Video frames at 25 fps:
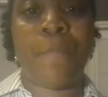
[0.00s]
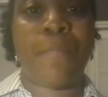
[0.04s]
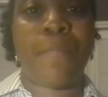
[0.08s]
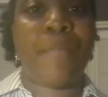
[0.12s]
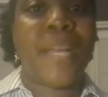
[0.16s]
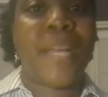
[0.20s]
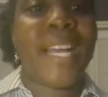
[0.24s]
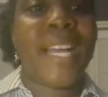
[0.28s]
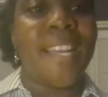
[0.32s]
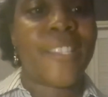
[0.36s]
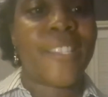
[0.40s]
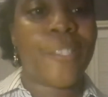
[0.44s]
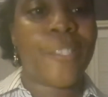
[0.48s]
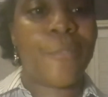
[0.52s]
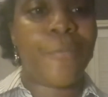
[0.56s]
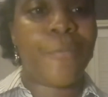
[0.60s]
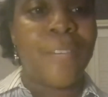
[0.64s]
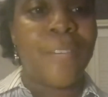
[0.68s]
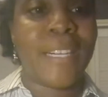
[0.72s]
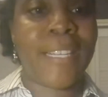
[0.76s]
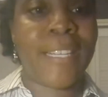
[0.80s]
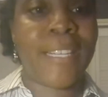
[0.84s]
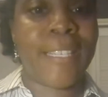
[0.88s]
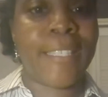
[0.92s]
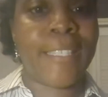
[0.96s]

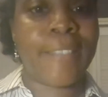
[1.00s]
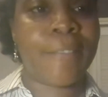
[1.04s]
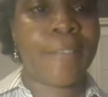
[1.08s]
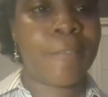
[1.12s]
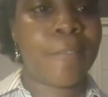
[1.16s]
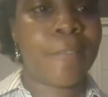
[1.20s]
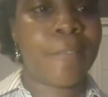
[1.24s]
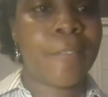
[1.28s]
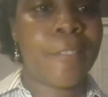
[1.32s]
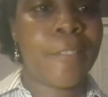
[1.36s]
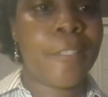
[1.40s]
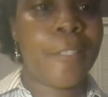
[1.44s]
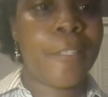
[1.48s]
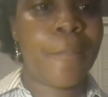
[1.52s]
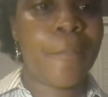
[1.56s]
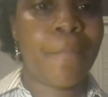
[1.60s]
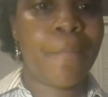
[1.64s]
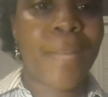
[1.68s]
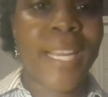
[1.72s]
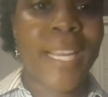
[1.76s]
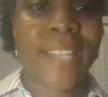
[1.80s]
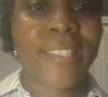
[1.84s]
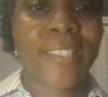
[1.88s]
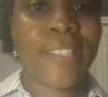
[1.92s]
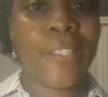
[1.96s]
pacify the
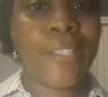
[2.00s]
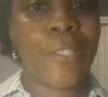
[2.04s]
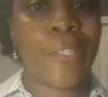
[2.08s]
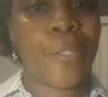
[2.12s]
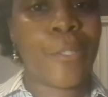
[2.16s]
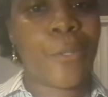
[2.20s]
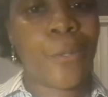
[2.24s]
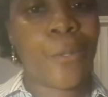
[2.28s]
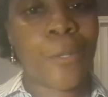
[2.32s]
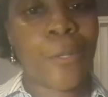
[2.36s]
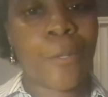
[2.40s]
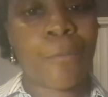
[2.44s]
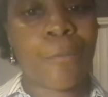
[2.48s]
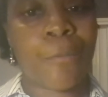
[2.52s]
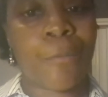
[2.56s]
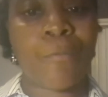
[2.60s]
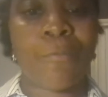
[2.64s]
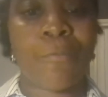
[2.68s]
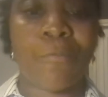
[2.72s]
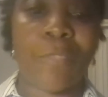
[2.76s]
masses, or